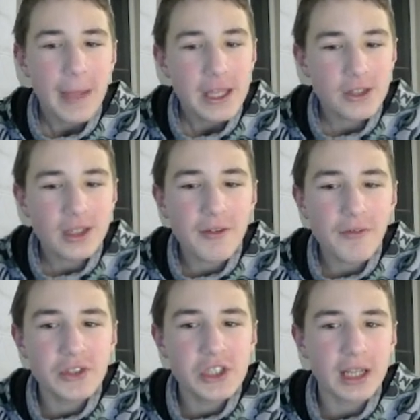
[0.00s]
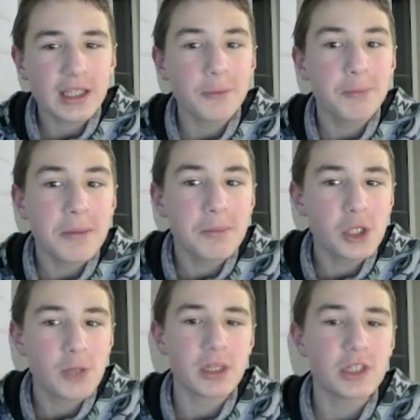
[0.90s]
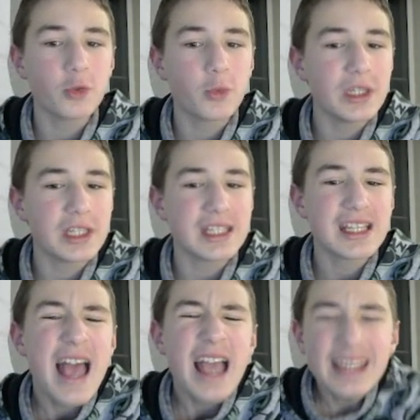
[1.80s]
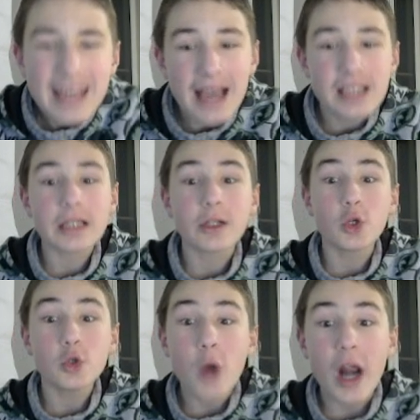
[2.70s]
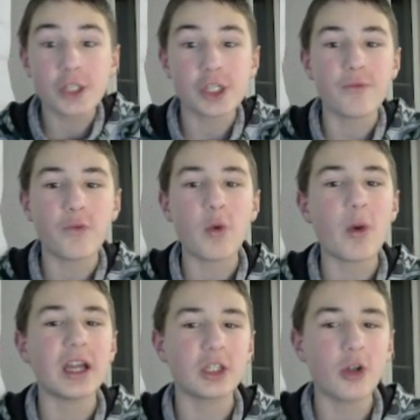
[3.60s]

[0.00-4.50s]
So you give a free check, you play bishop d2, queen d6, castle crushing for white.